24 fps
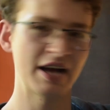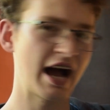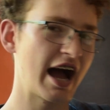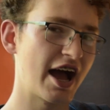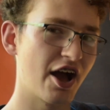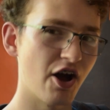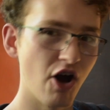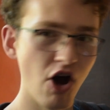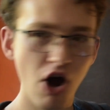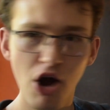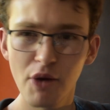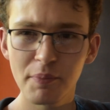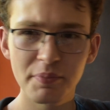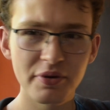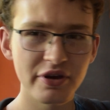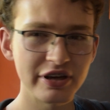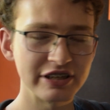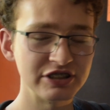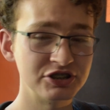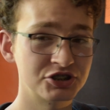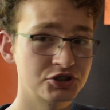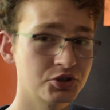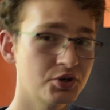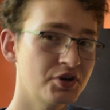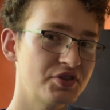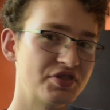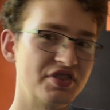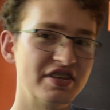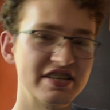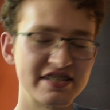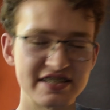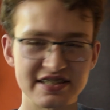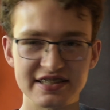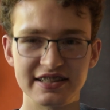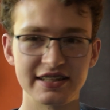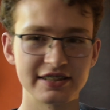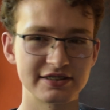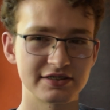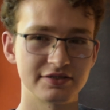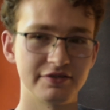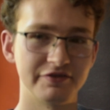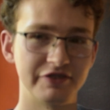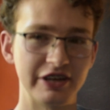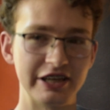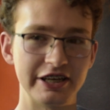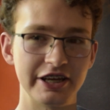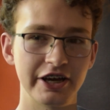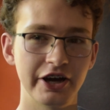I hope you enjoyed this little
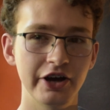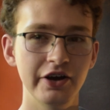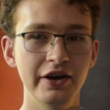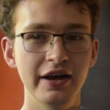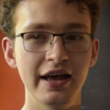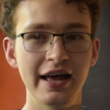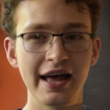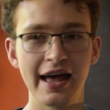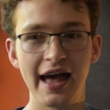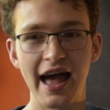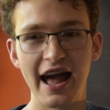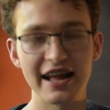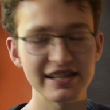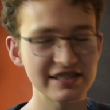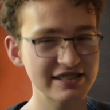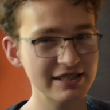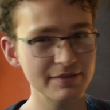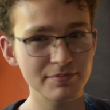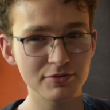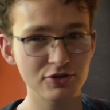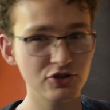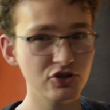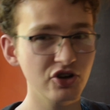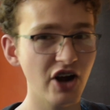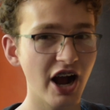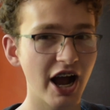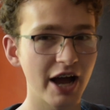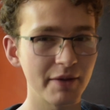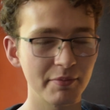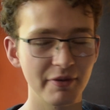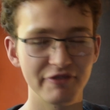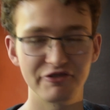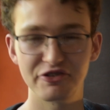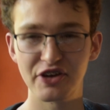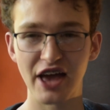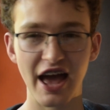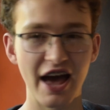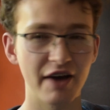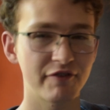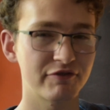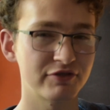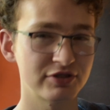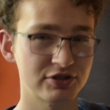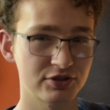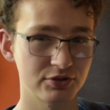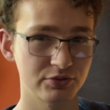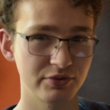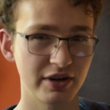video, and subscribe if you
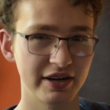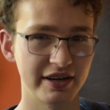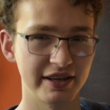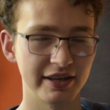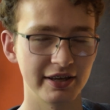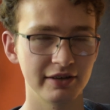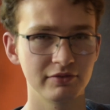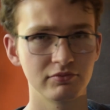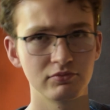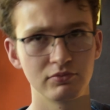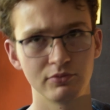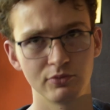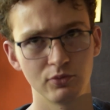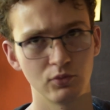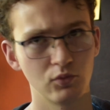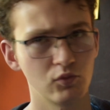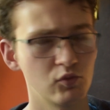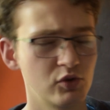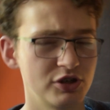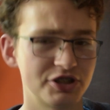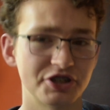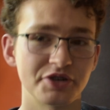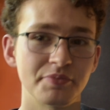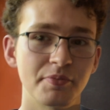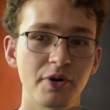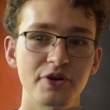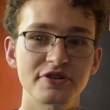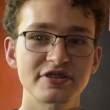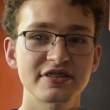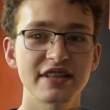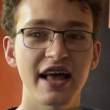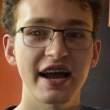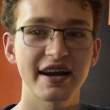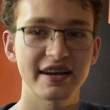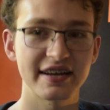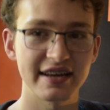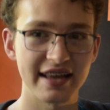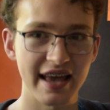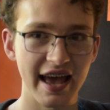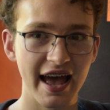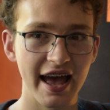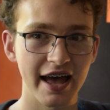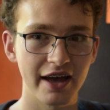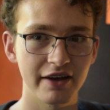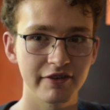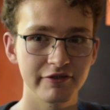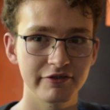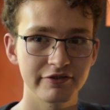haven't already, which you most likely
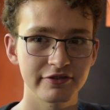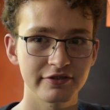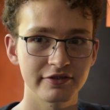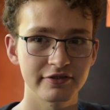have,